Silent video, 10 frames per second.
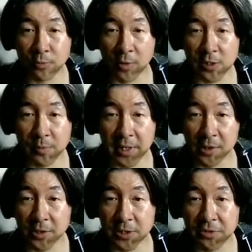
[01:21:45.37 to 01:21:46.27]
while
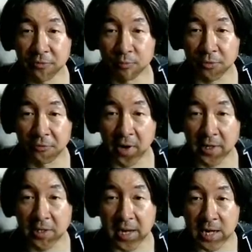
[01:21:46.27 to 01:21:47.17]
speculative,
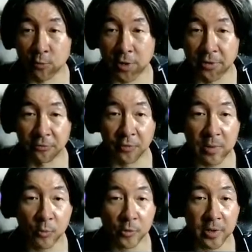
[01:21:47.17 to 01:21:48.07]
provided a creative
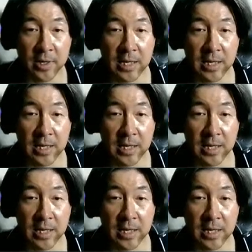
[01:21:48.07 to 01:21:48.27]
framework